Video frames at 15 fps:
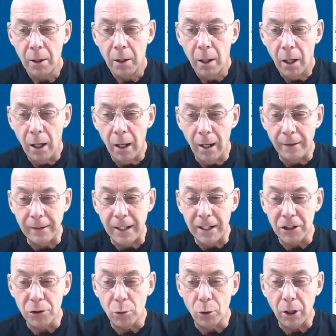And then
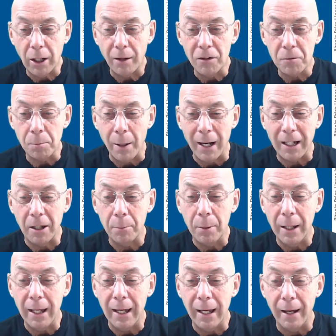it sort of comes back a
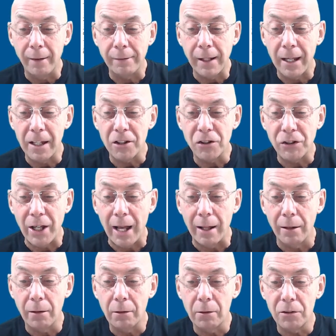bit, and then it
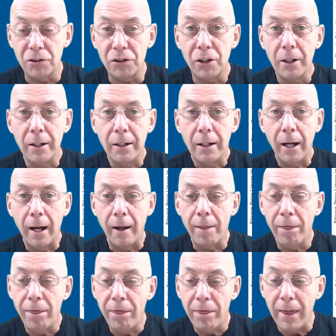settles,
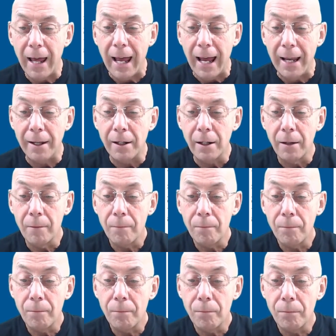and then
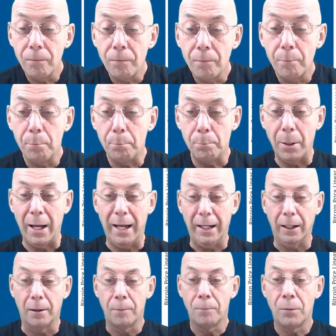
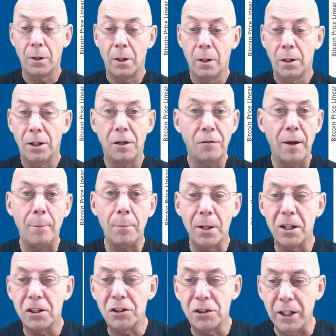bang, November
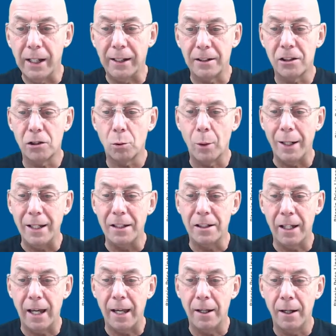the 6th,
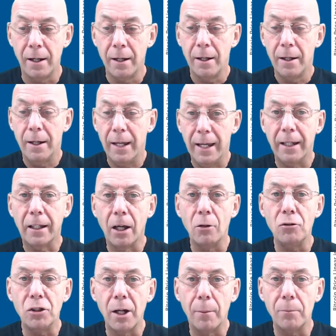2010, it
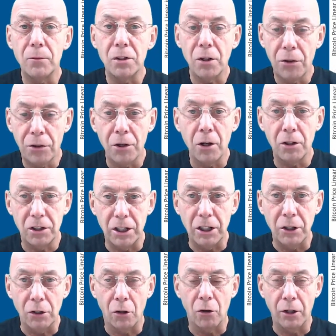goes up to
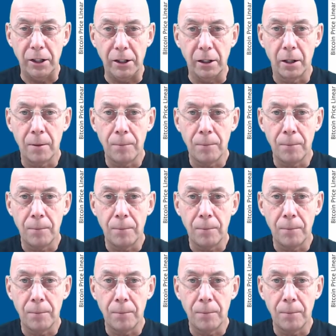39